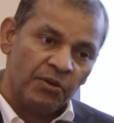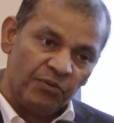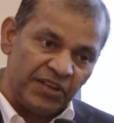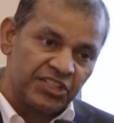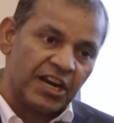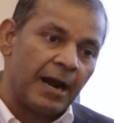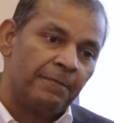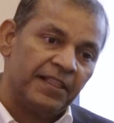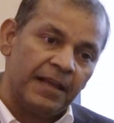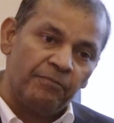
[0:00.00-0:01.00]
We start
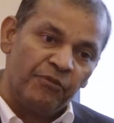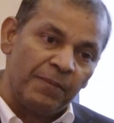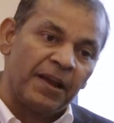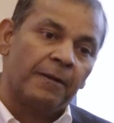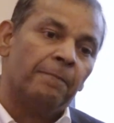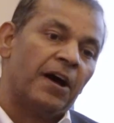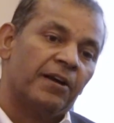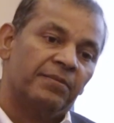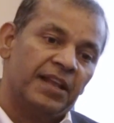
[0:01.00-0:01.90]
with them, we become part of